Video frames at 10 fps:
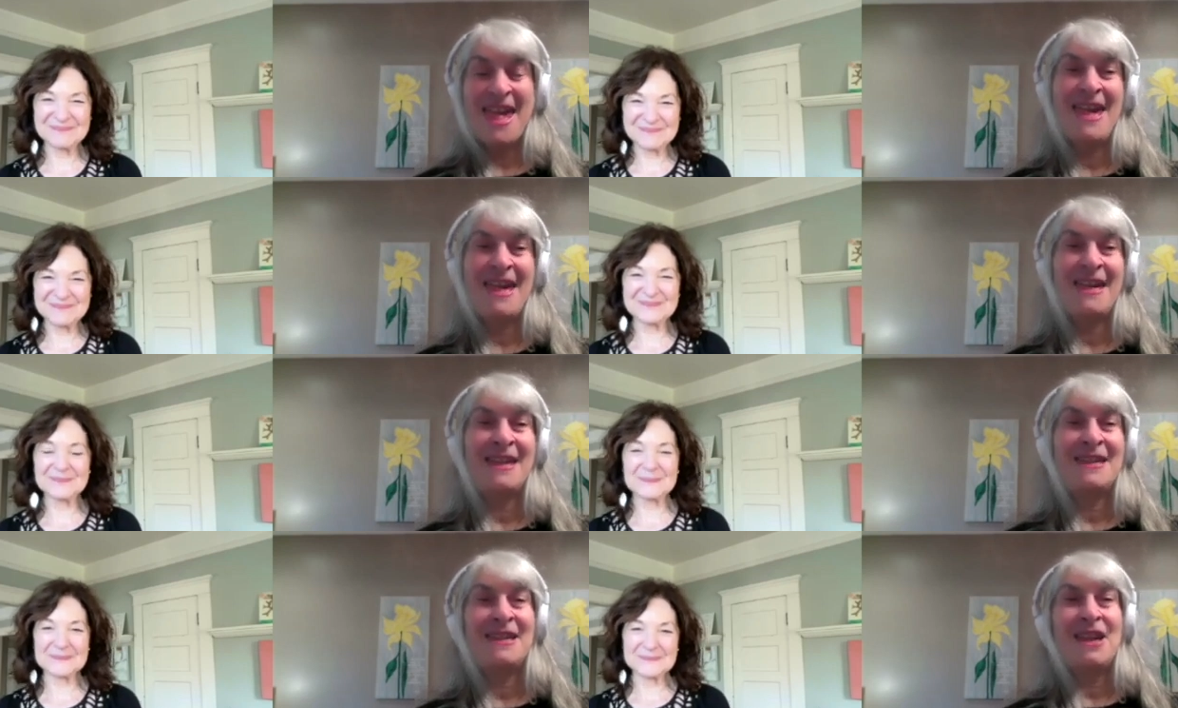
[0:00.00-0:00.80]

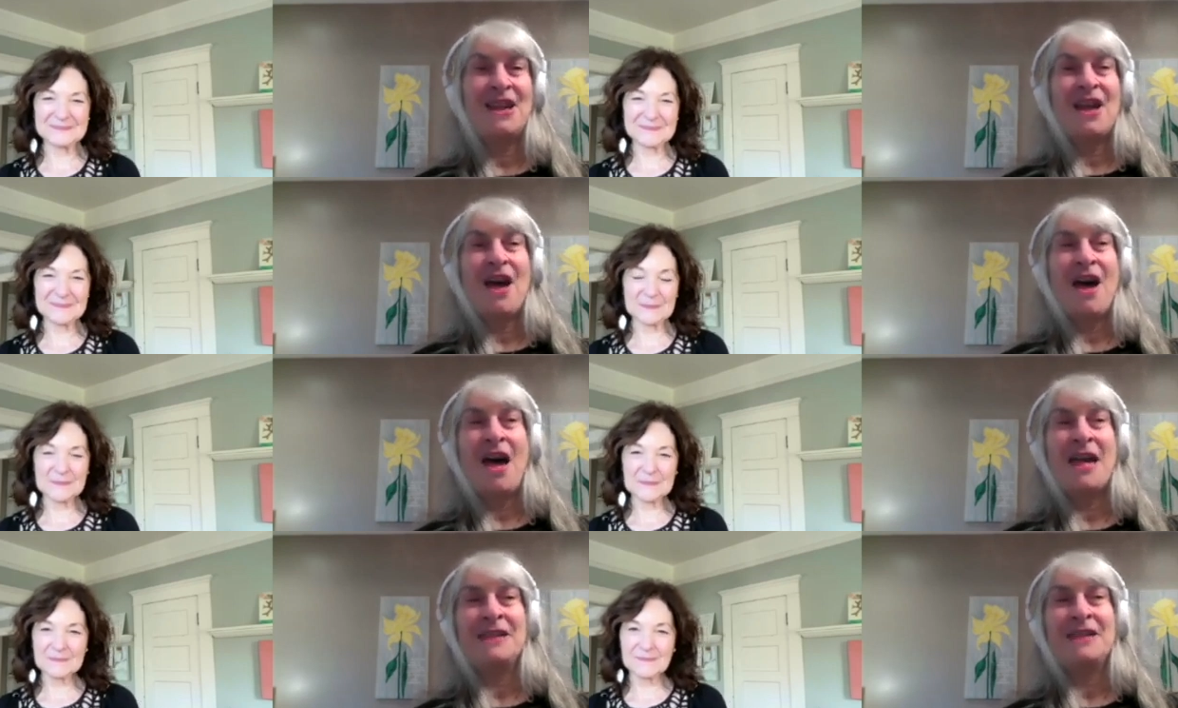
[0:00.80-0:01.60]
Speaker 1: And
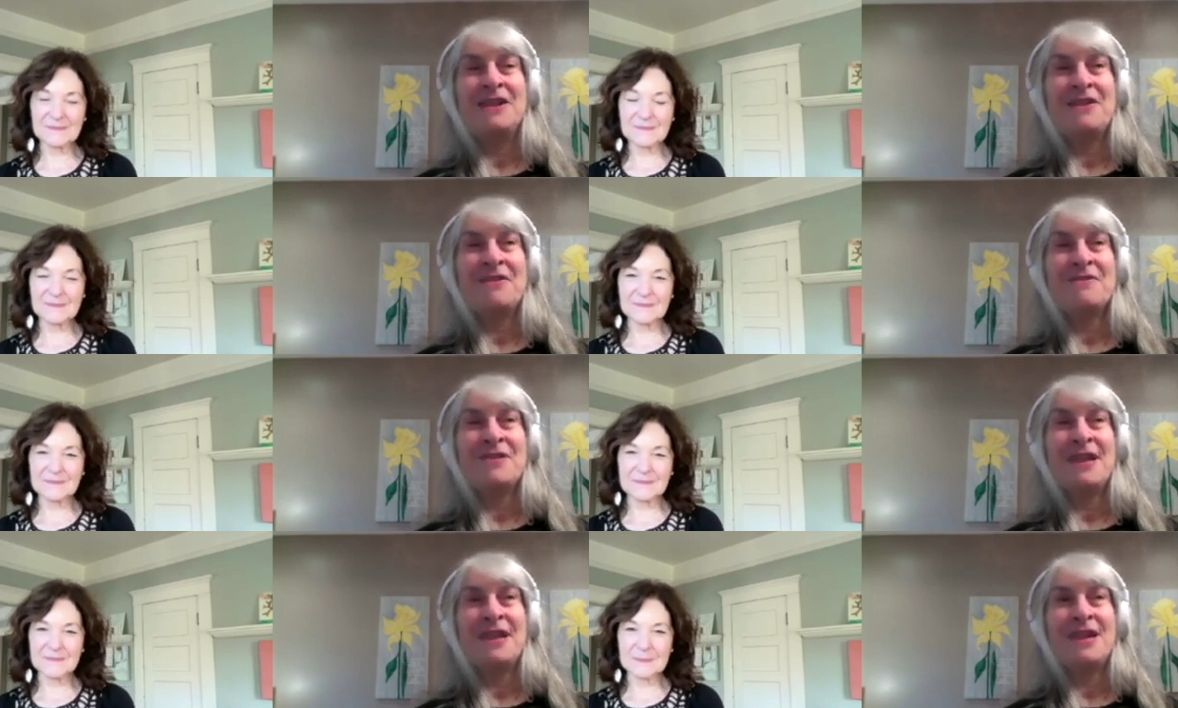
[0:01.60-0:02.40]
I know
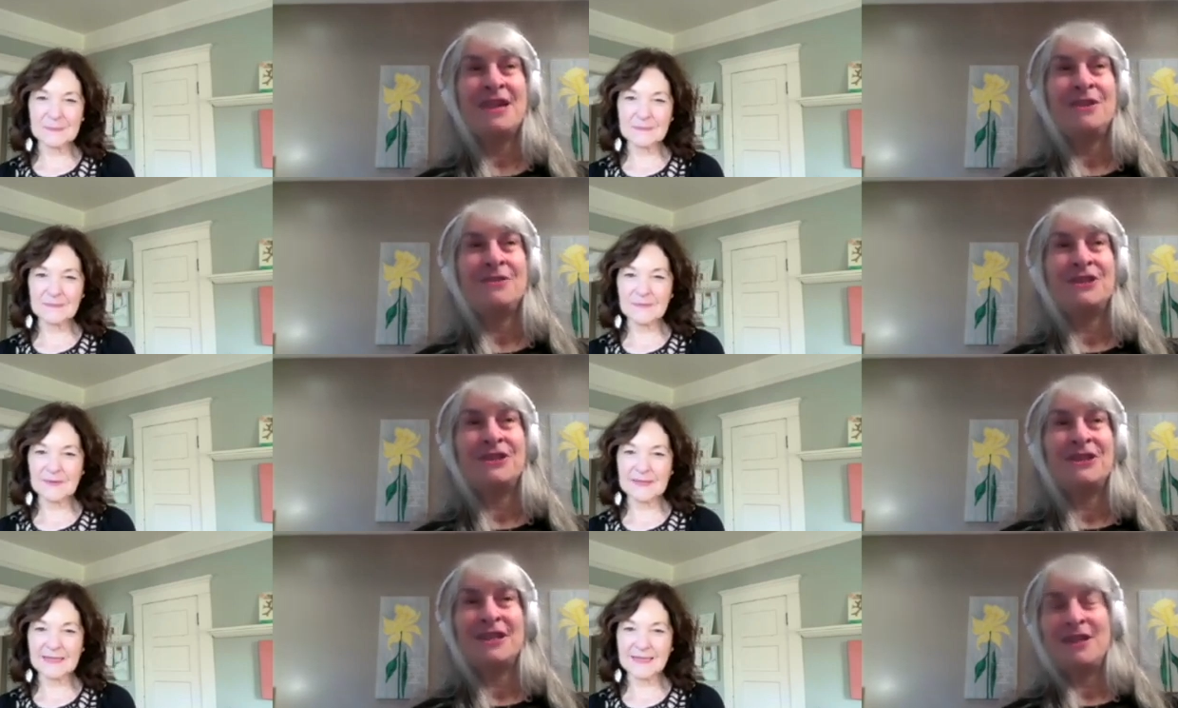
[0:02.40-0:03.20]
that
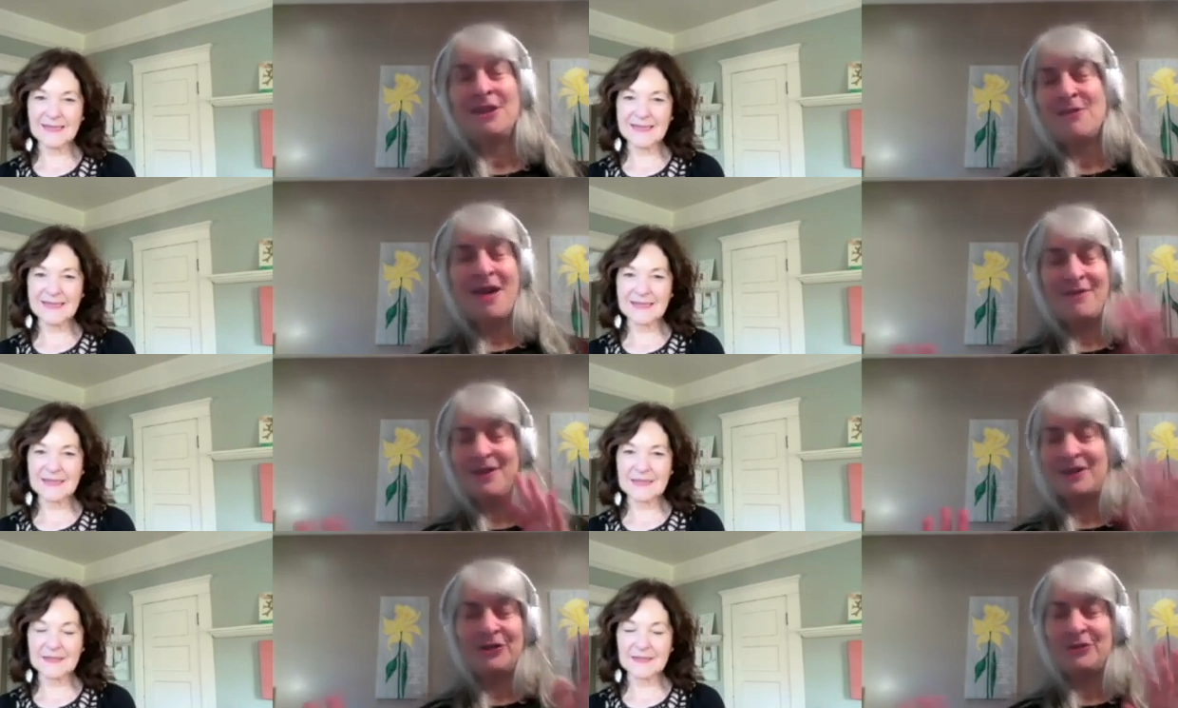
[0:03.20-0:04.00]
you have
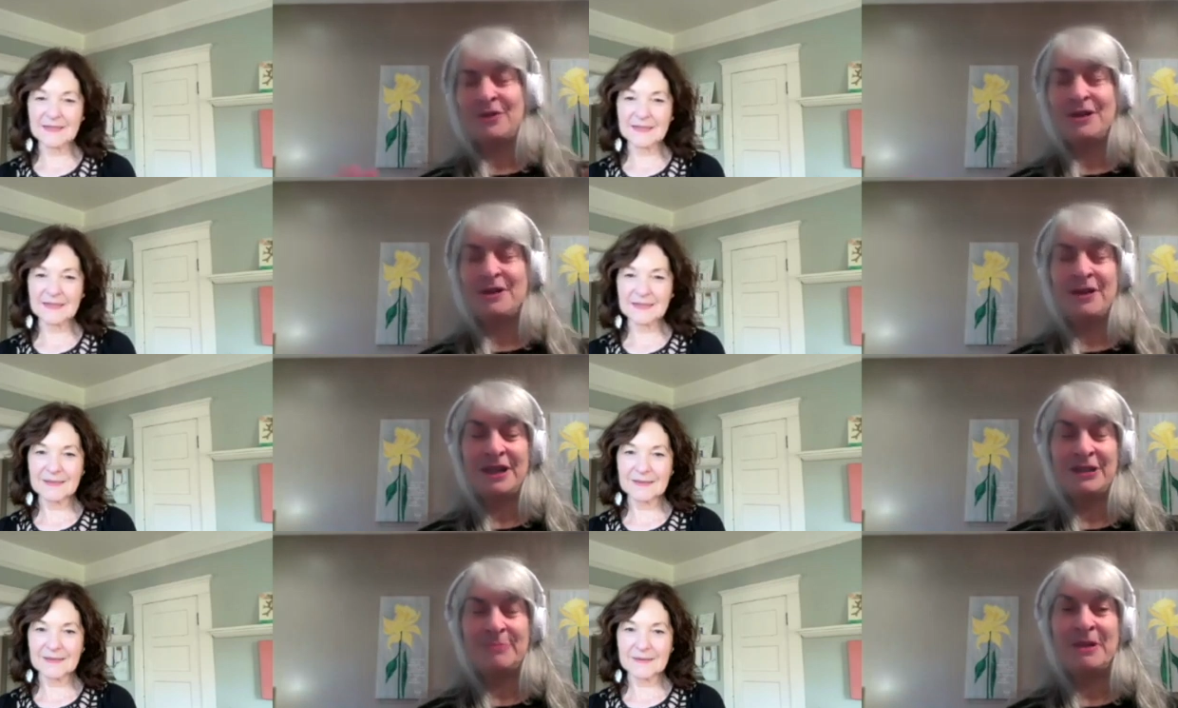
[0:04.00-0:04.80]
extraordinary
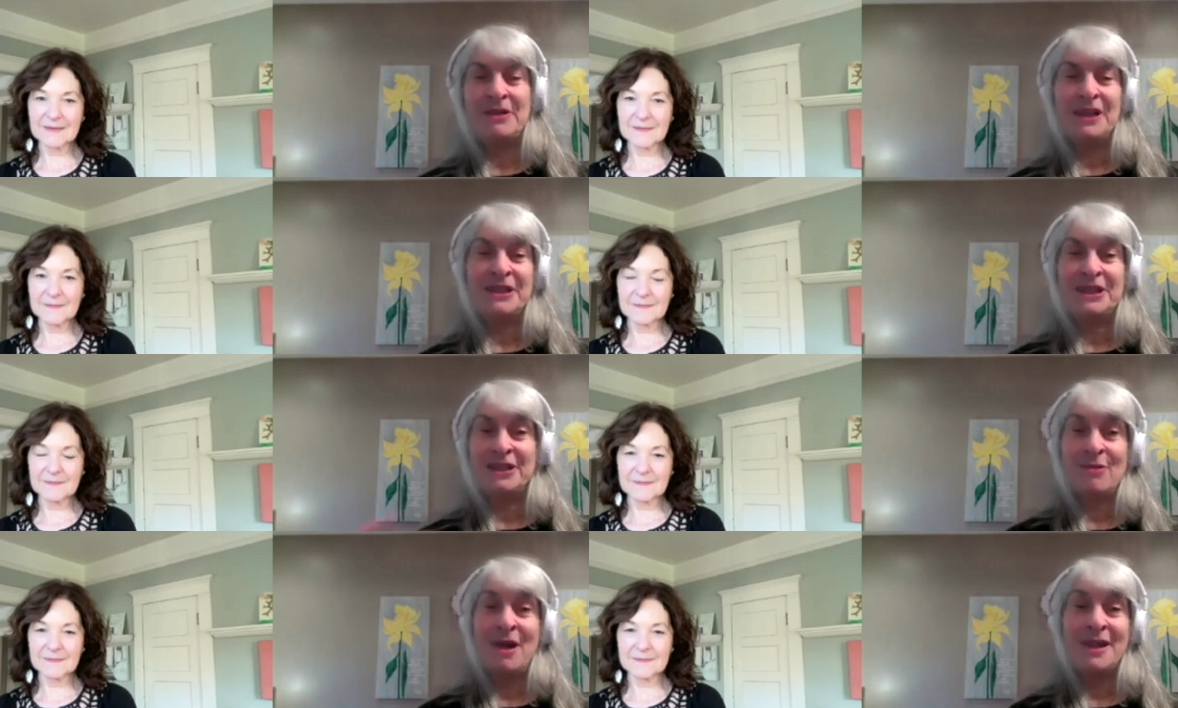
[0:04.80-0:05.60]

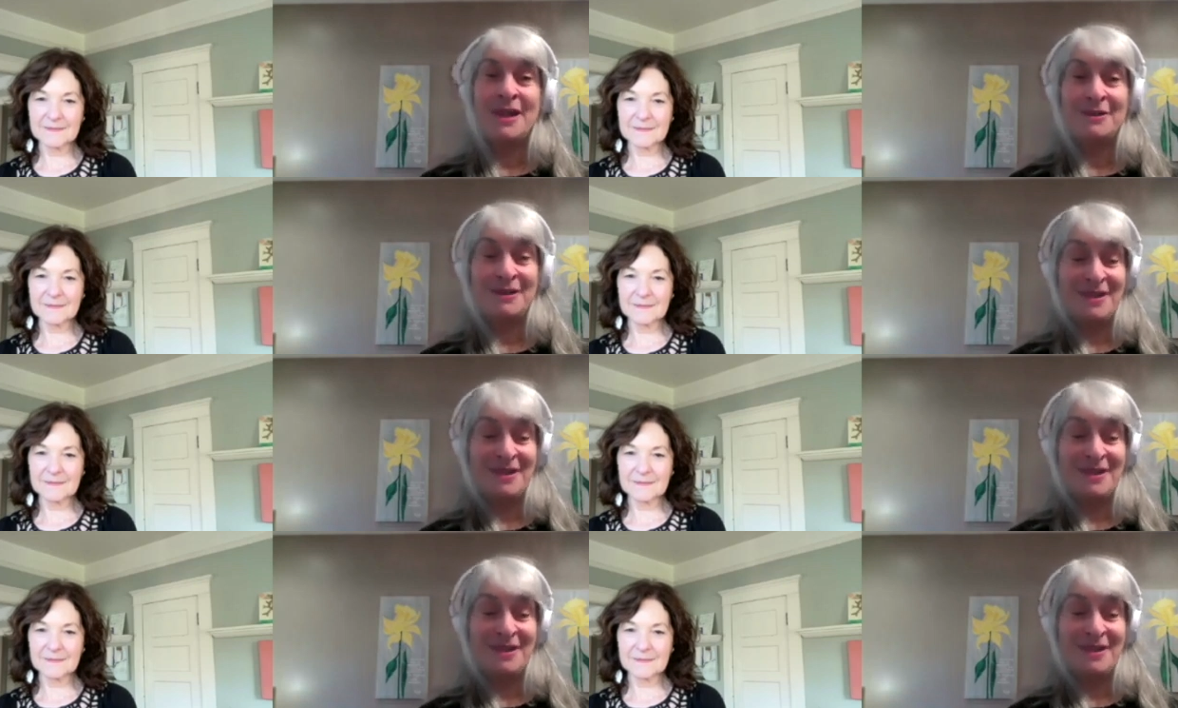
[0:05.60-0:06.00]
experiences, right?